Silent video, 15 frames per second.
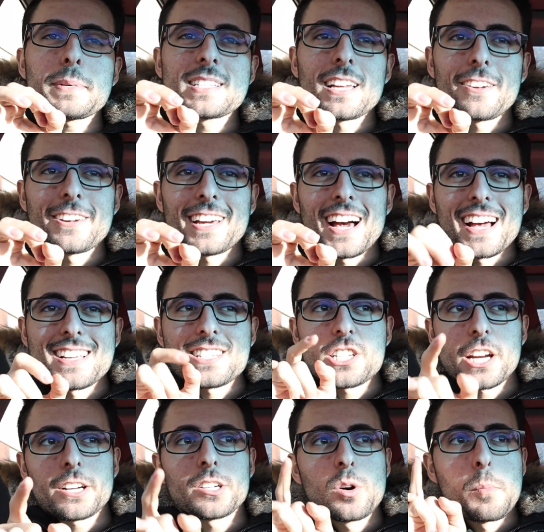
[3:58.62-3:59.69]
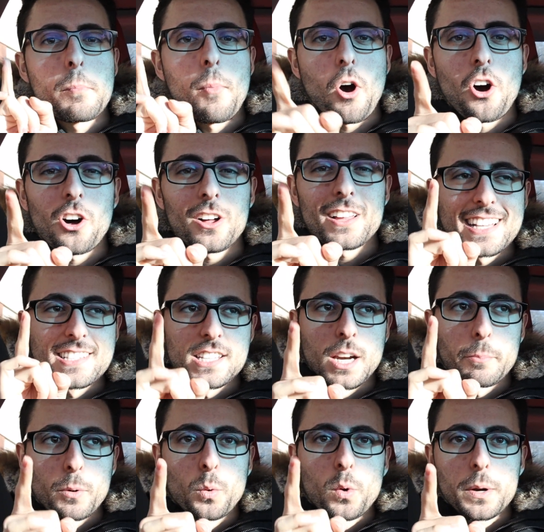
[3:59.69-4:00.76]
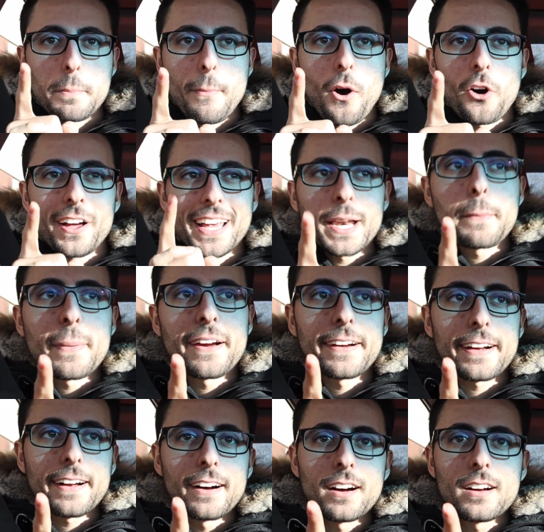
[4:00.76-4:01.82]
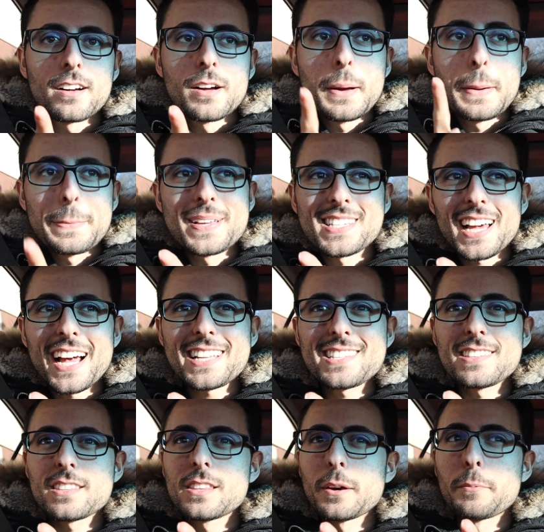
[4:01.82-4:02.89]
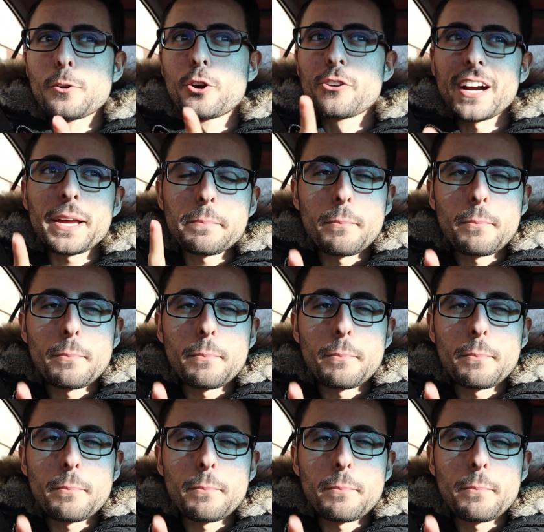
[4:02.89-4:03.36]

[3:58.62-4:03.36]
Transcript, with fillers: me tell you guys, Cherry Hill Mall is the number one mall in America, besides the Great